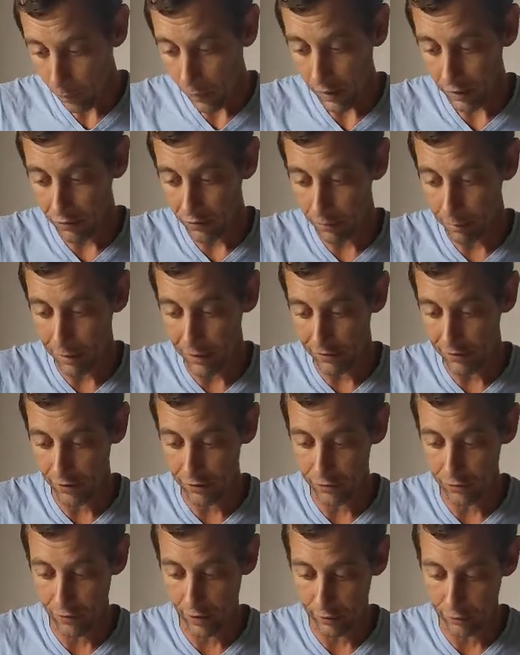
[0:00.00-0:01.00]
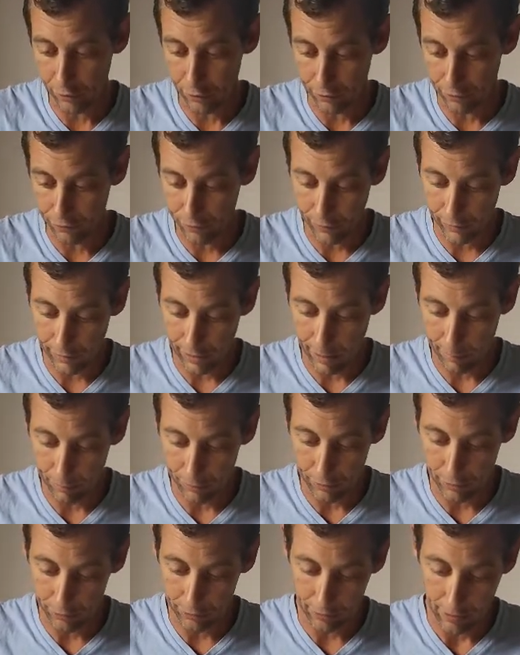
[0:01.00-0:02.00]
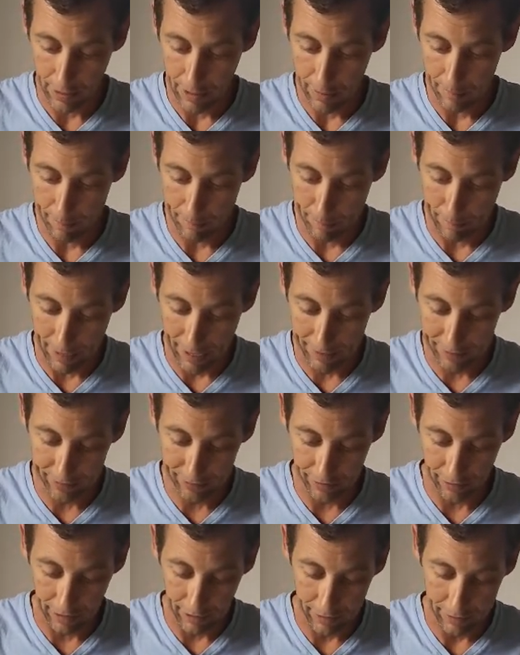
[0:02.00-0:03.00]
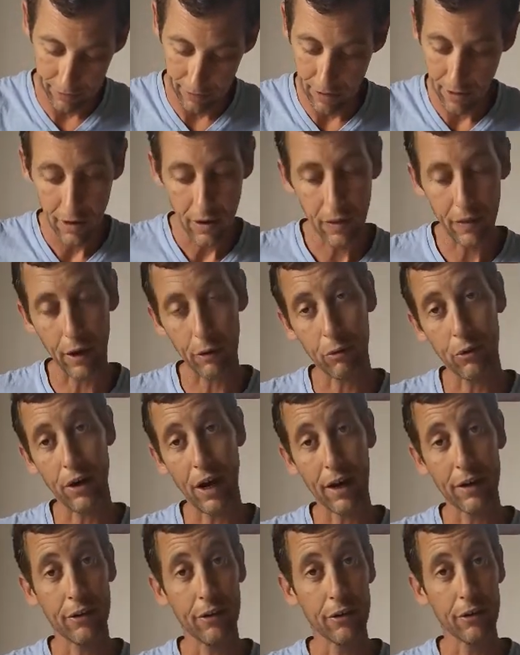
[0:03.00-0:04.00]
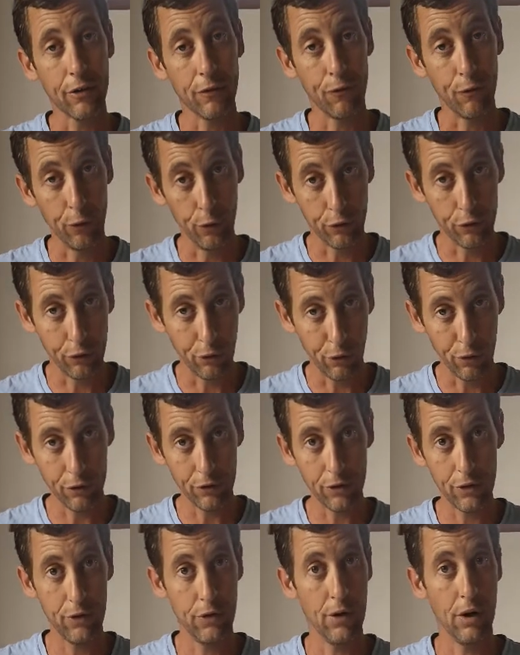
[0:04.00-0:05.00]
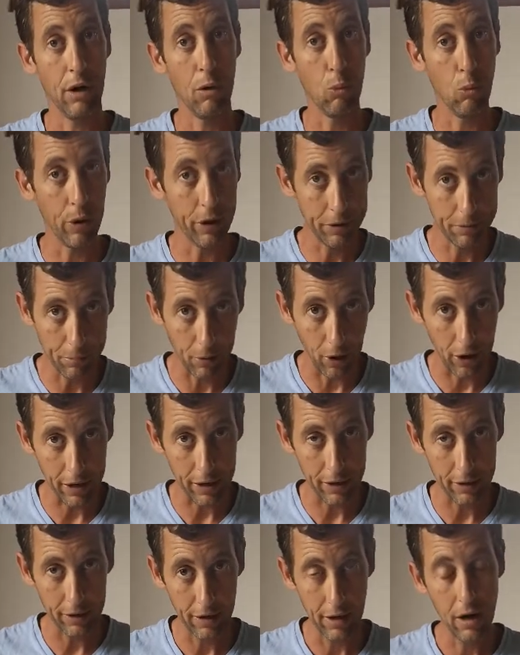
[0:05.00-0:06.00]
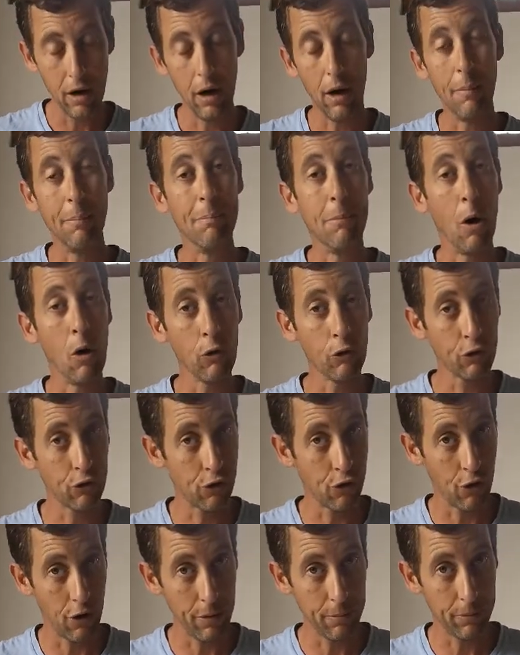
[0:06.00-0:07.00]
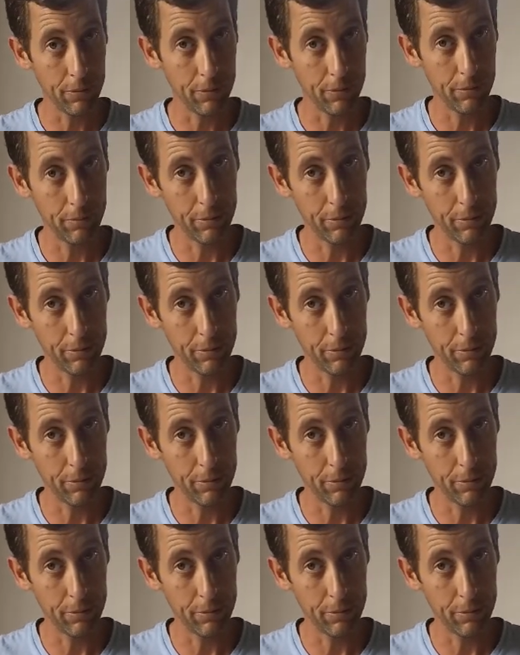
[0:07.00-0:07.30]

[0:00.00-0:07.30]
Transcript: species that could fill up this backside that would act as a food source, a windbreak, a mulch crop